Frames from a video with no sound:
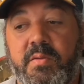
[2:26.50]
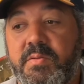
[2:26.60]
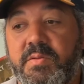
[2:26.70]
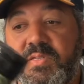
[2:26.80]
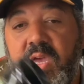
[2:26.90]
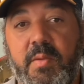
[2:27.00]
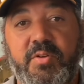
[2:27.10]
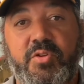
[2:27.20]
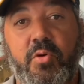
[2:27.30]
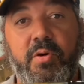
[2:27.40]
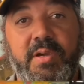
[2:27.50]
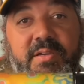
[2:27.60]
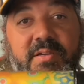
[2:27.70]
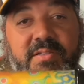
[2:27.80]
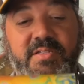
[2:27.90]
Celebratory
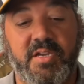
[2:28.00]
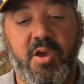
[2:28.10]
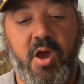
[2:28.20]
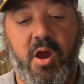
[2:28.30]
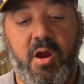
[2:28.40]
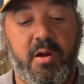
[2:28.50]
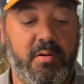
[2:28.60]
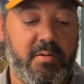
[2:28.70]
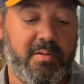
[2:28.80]
cigar.